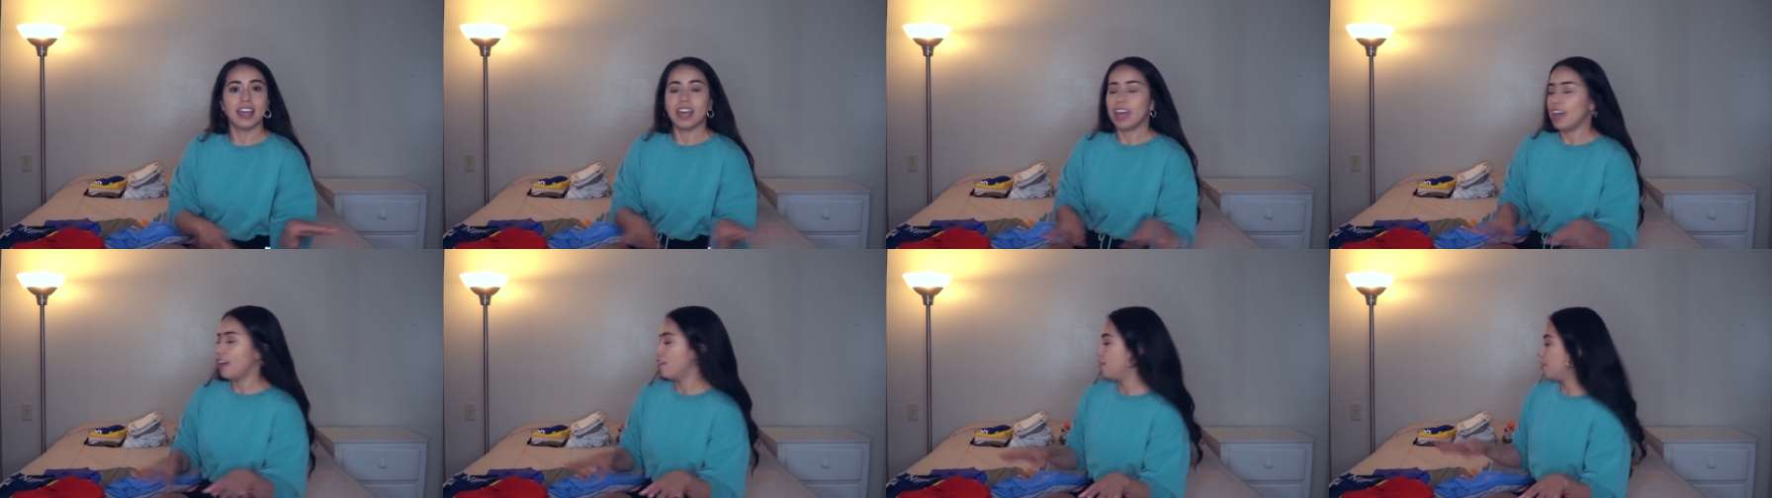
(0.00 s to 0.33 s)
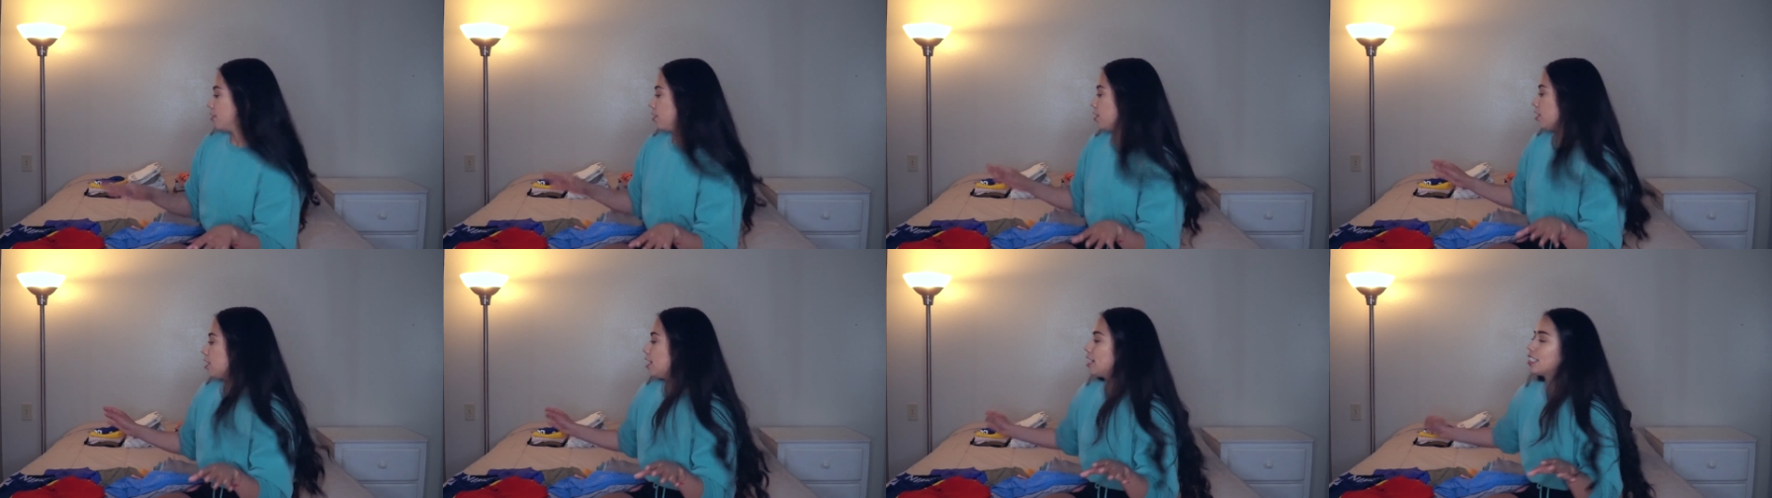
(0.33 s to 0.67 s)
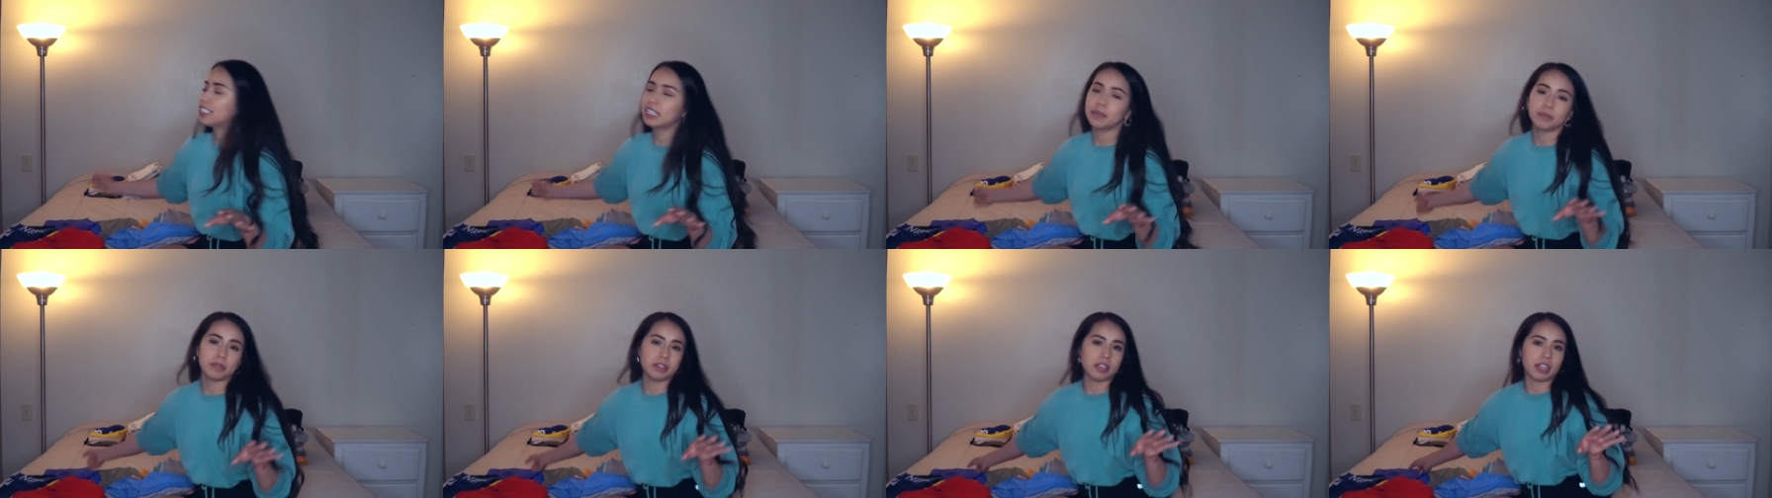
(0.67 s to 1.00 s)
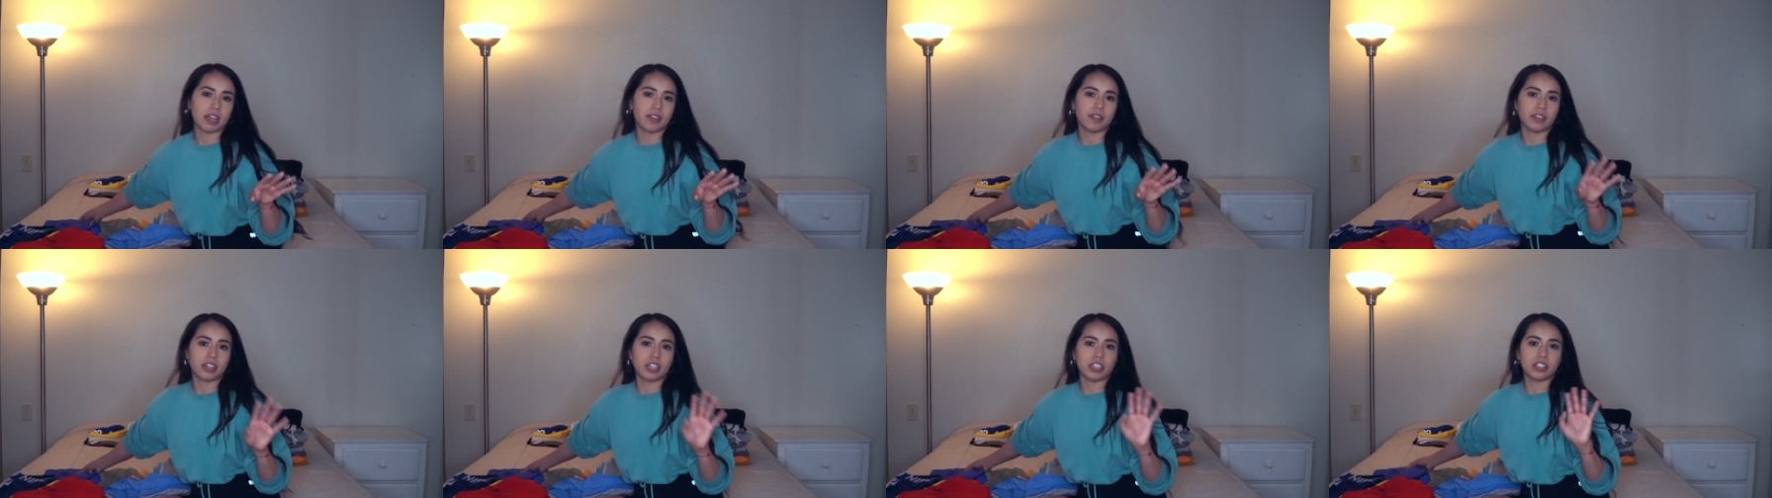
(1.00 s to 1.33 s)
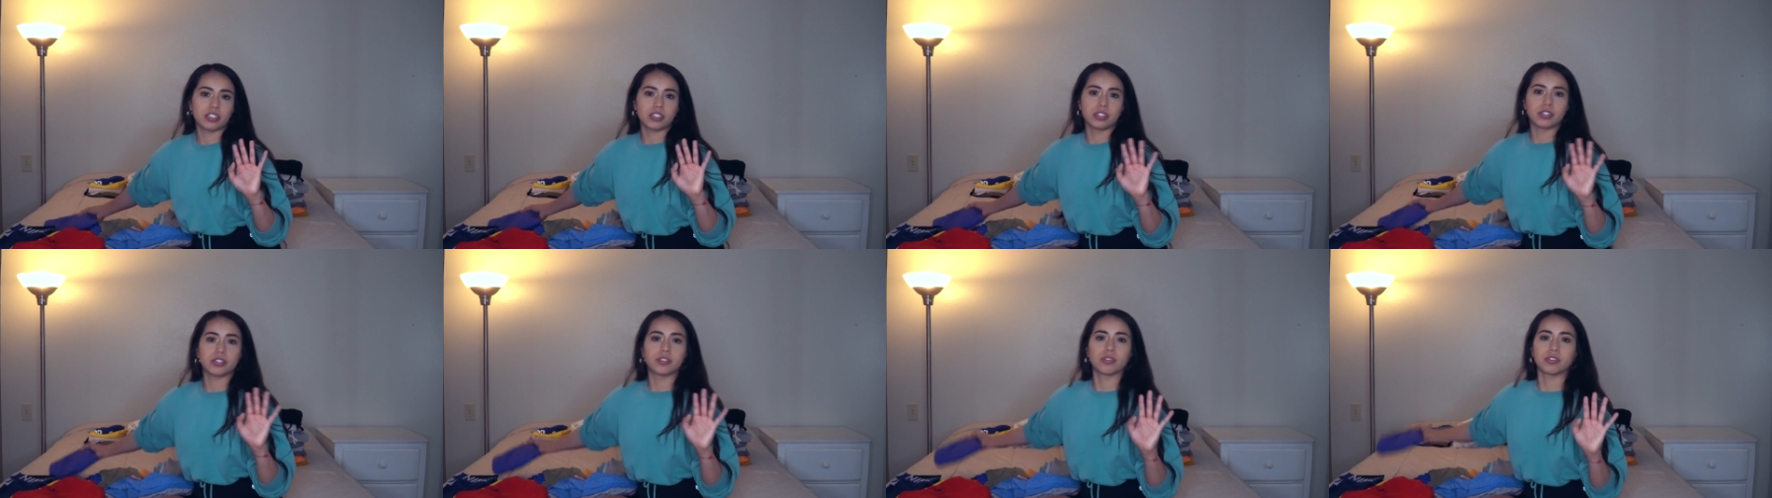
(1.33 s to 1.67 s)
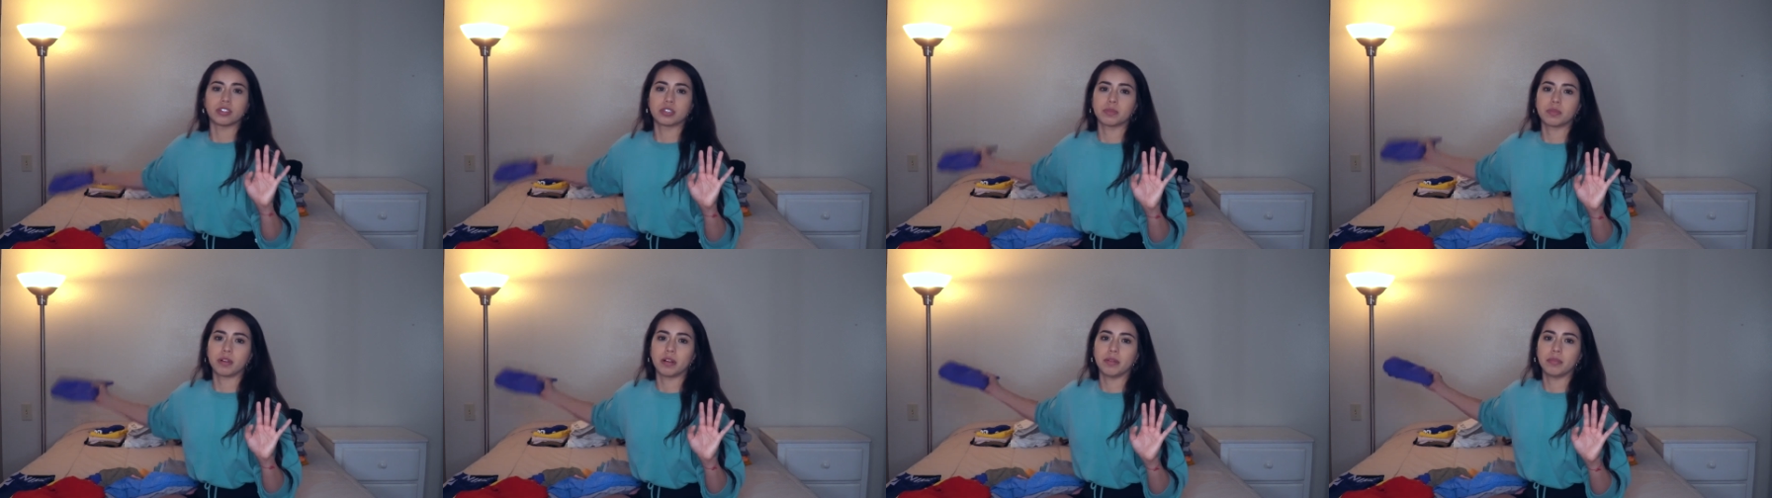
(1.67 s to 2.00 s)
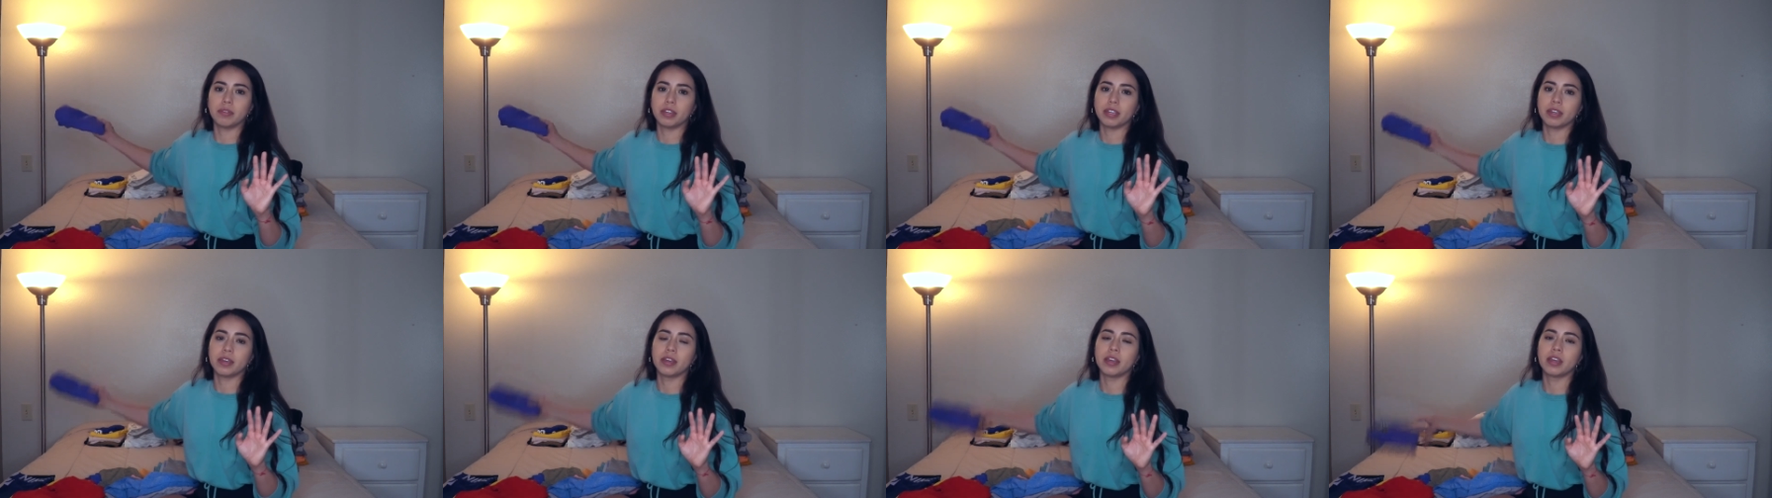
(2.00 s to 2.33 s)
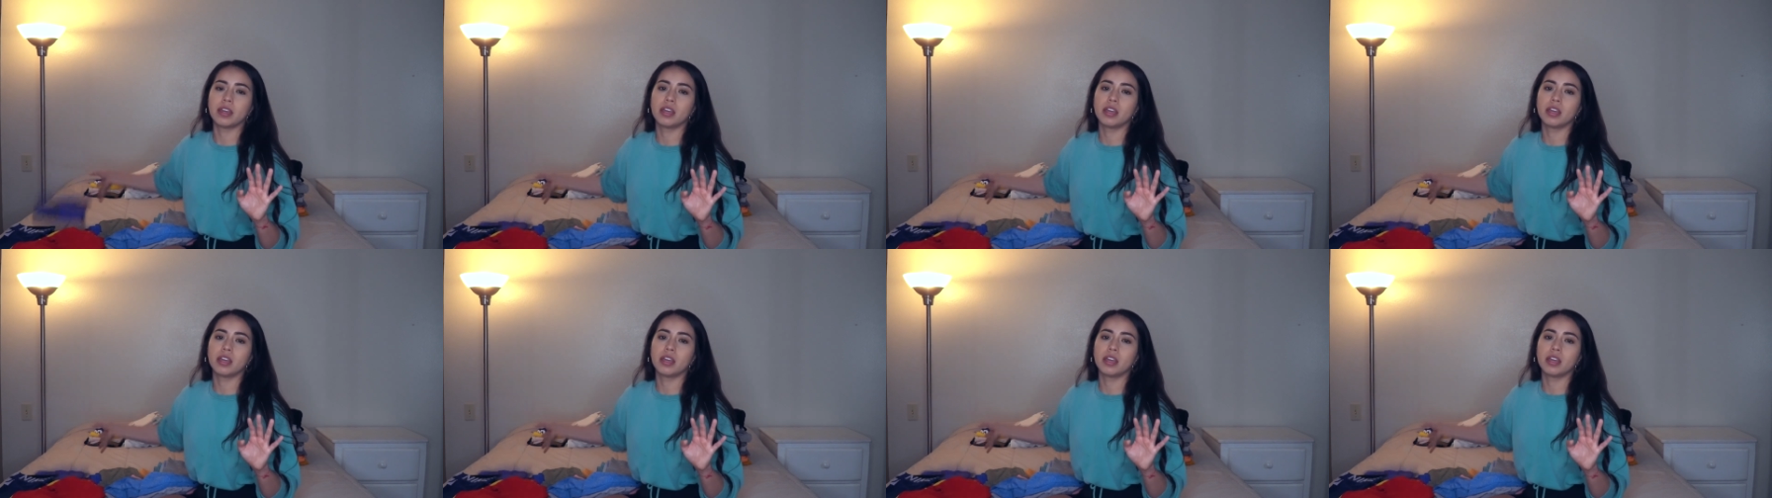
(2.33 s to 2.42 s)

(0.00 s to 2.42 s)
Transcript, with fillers: ever, except the Navigation shorts probably.